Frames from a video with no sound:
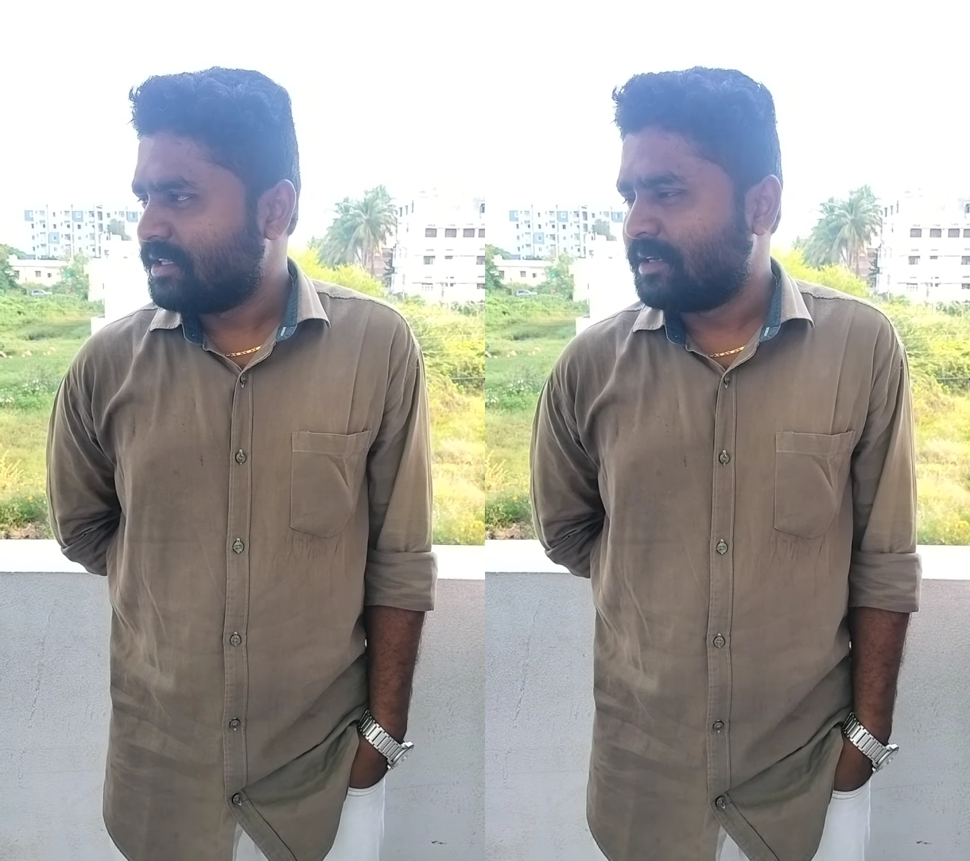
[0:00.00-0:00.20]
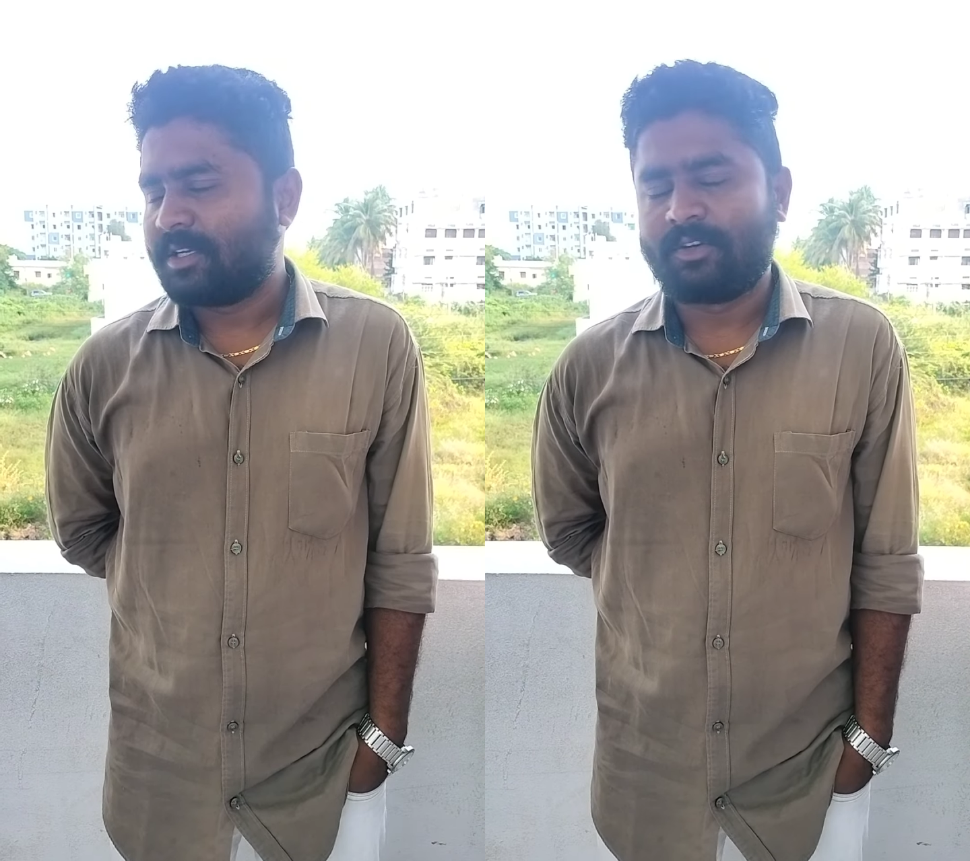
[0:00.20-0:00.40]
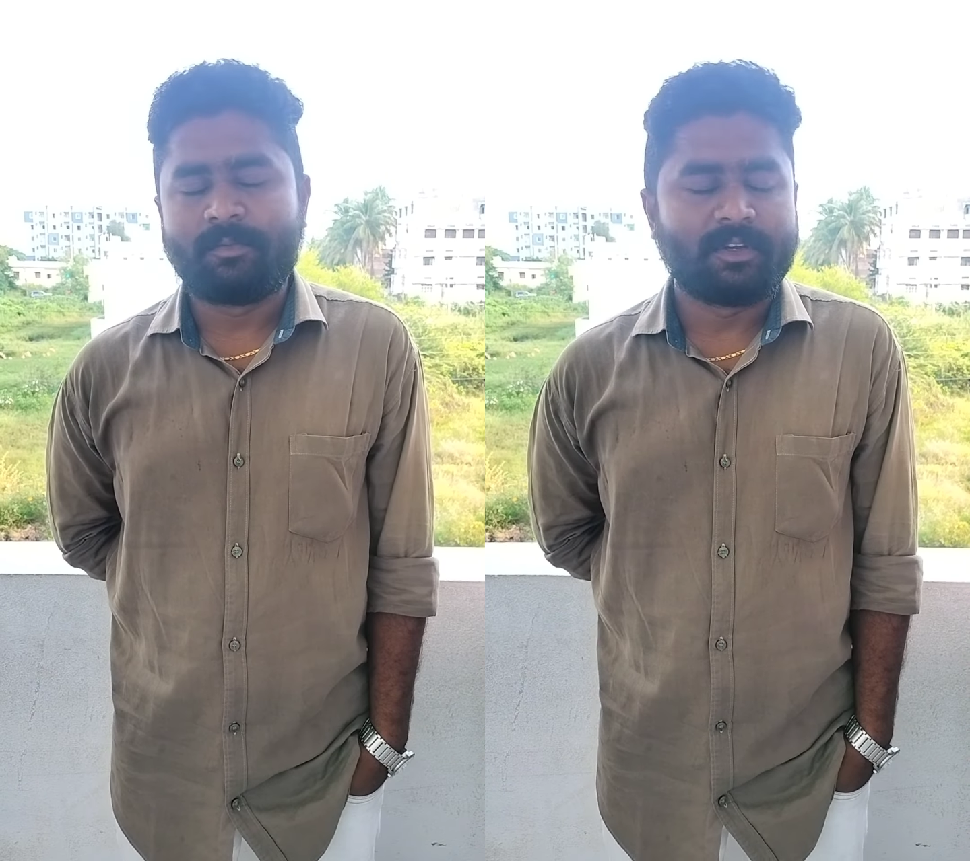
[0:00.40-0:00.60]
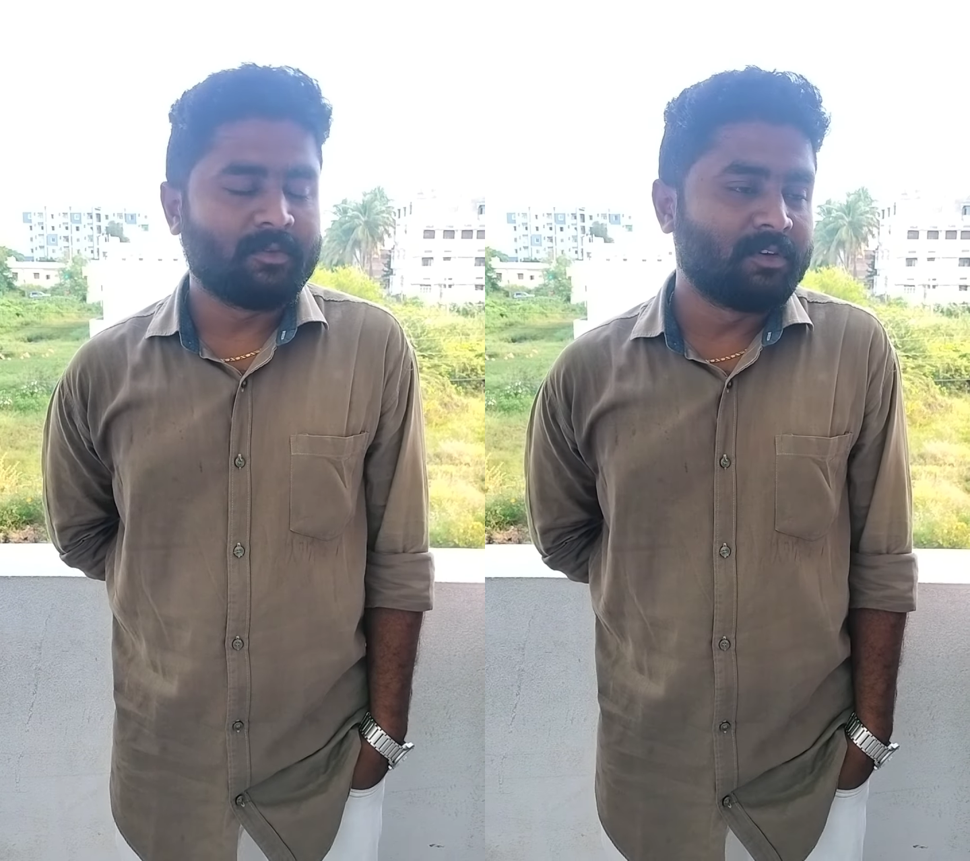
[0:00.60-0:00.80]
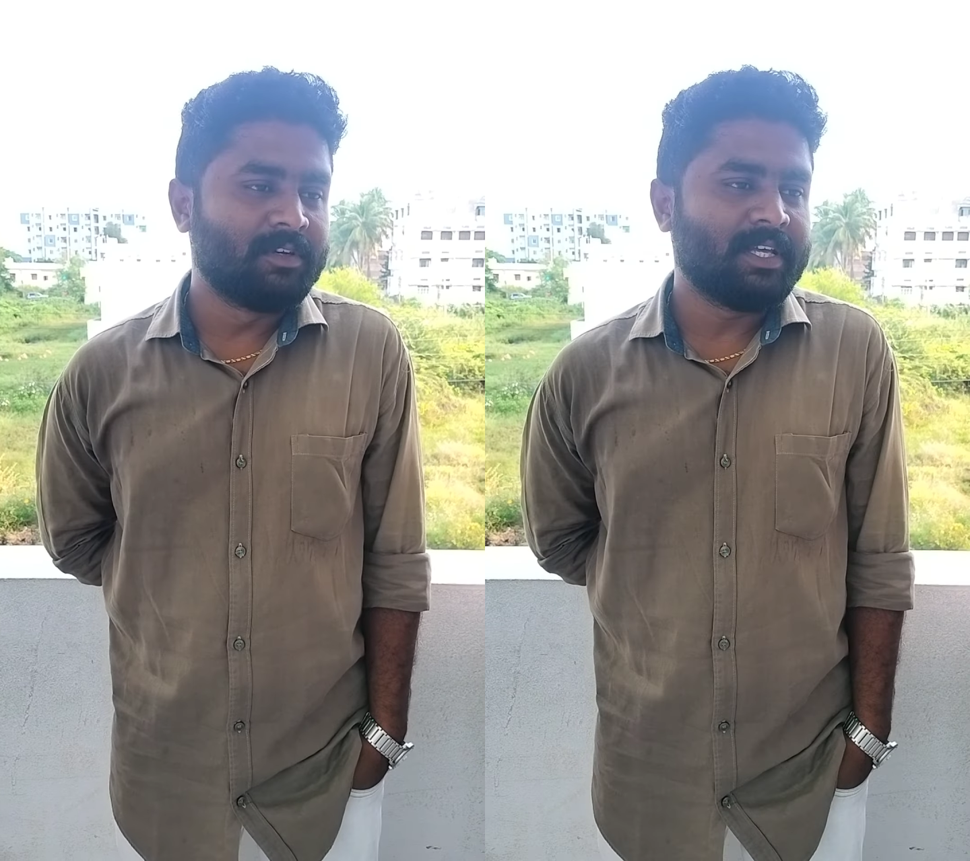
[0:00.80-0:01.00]

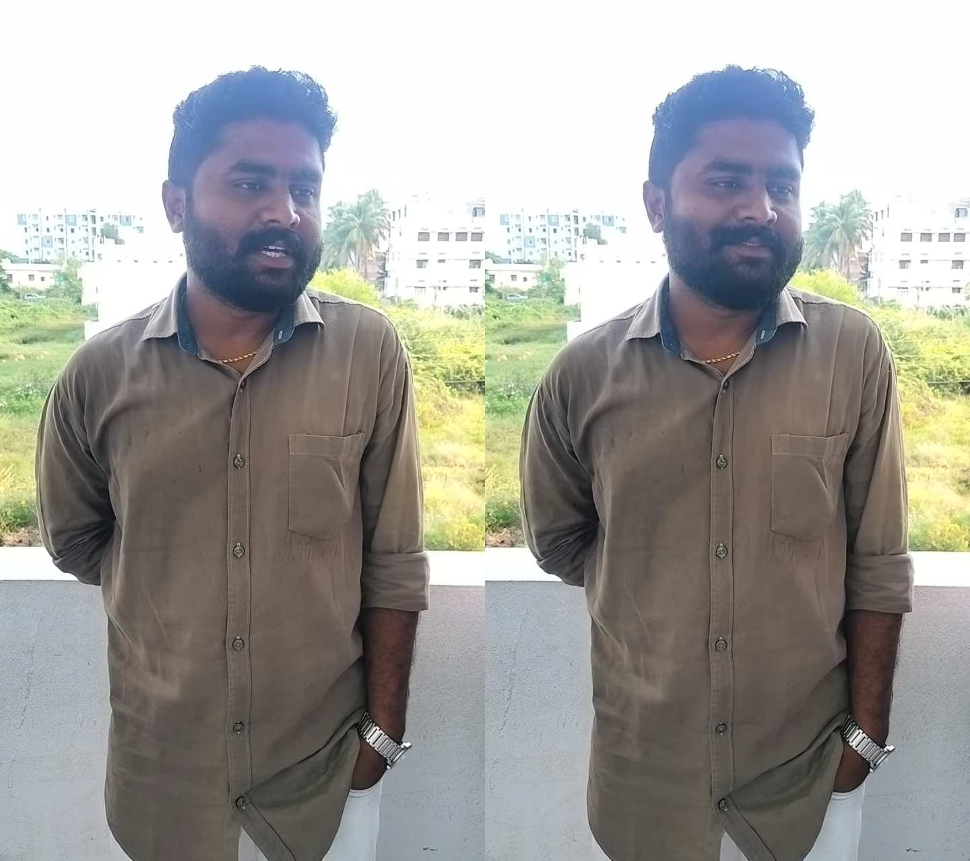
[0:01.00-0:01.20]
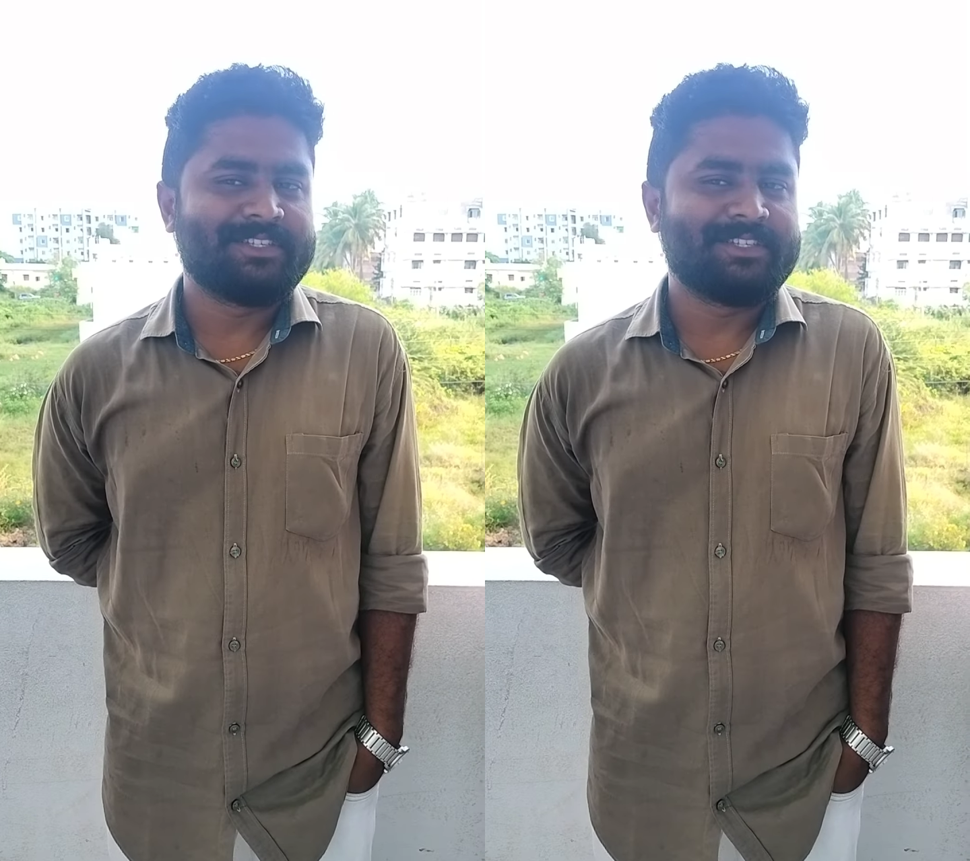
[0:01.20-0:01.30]
the word,